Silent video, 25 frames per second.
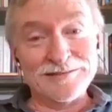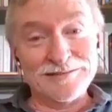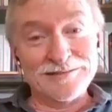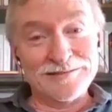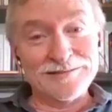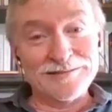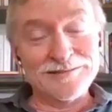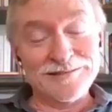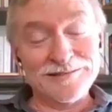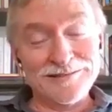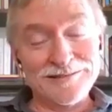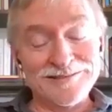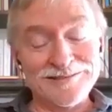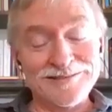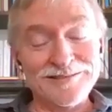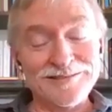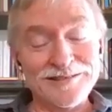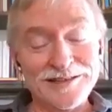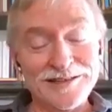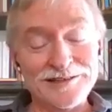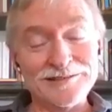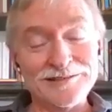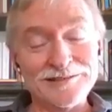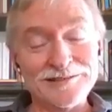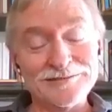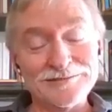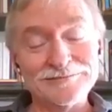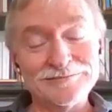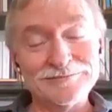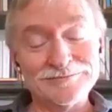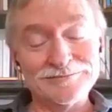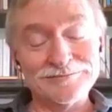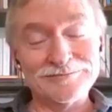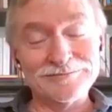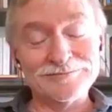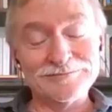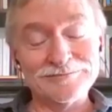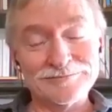it. Yeah. Like that's what
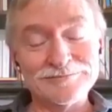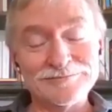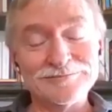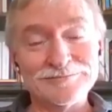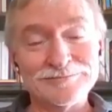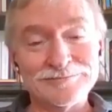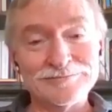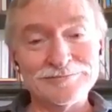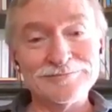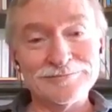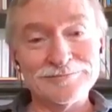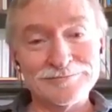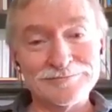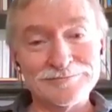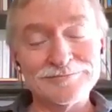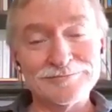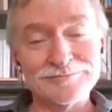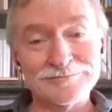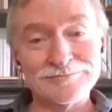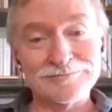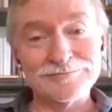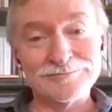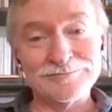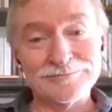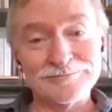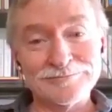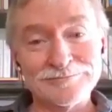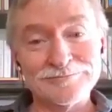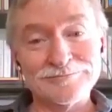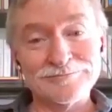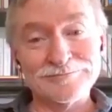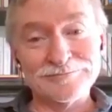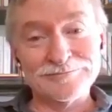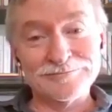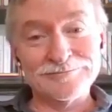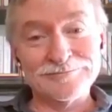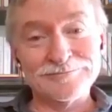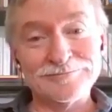we're doing. And
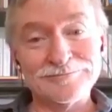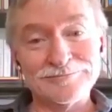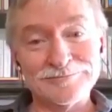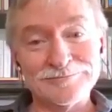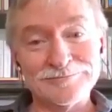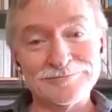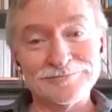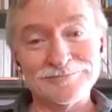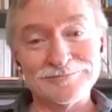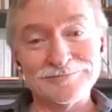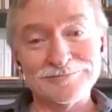so